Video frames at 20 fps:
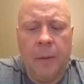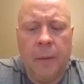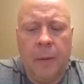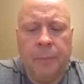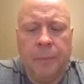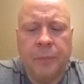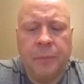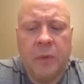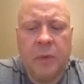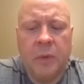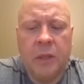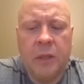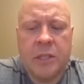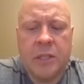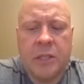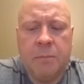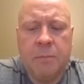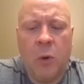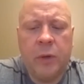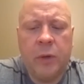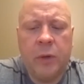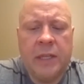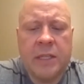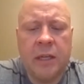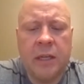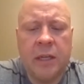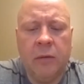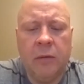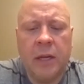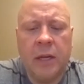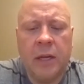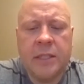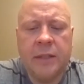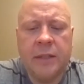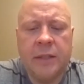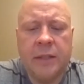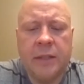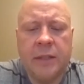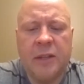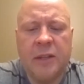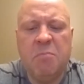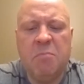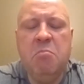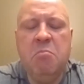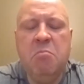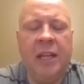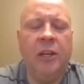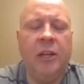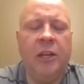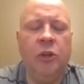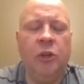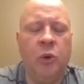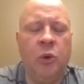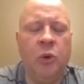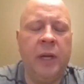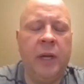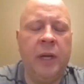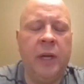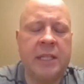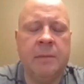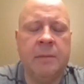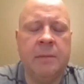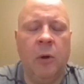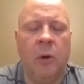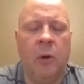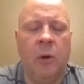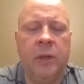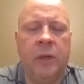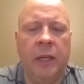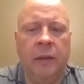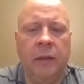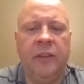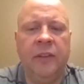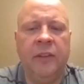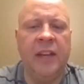Um, smoking cigarettes, the minute you quit smoking,